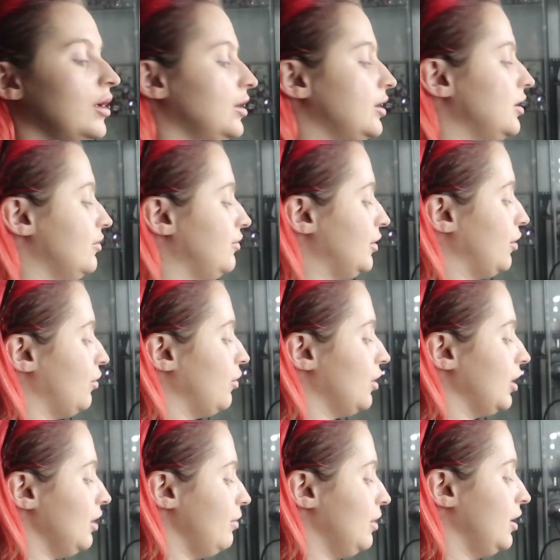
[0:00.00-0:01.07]
Nivea
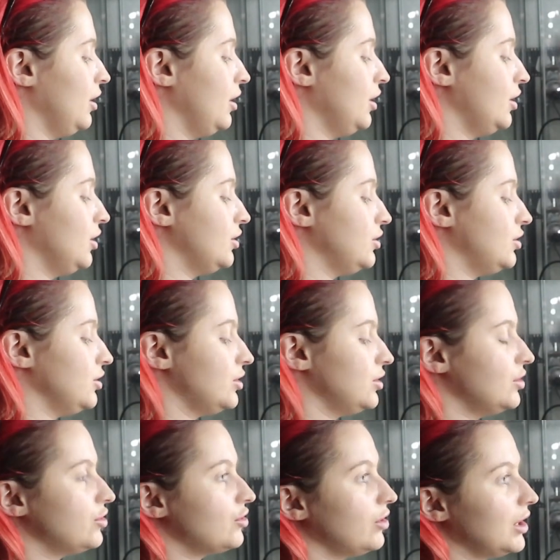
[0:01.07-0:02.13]
wipe just
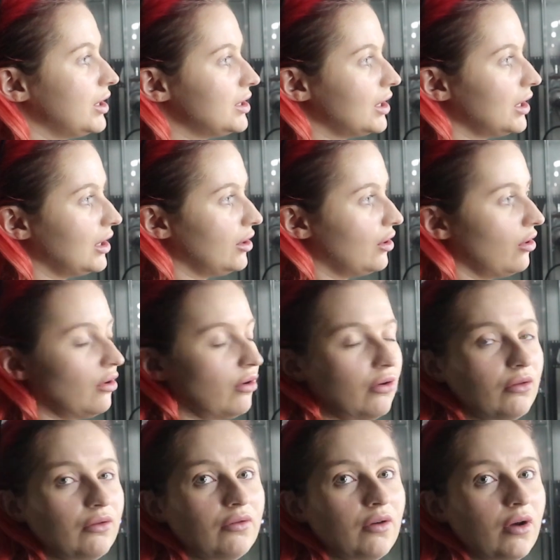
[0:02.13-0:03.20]
to try and take off
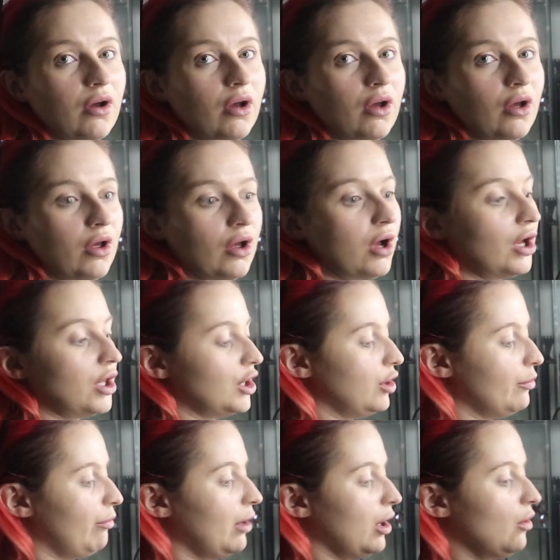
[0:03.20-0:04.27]
the
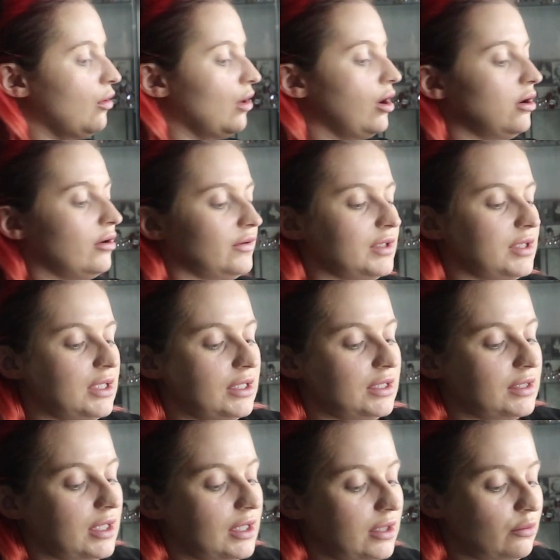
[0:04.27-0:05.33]
bulk after
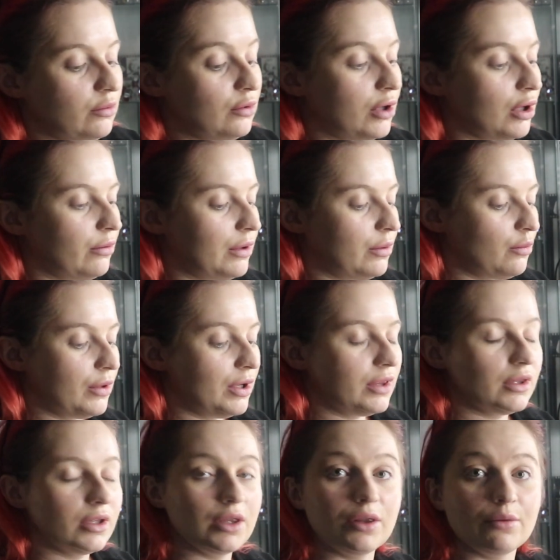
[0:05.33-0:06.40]
this, and then we'll go in with
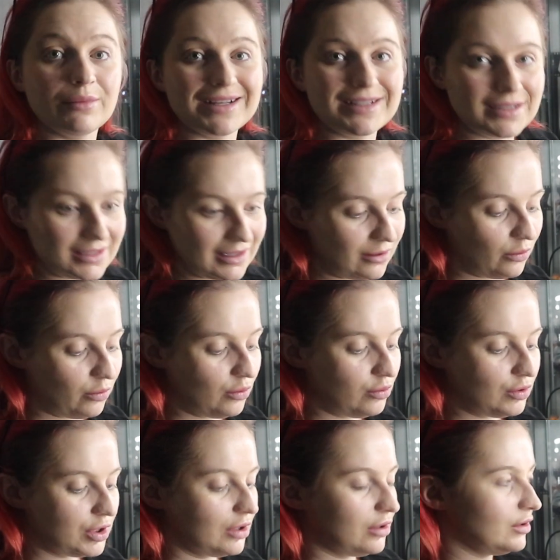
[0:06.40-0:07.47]
micellar water.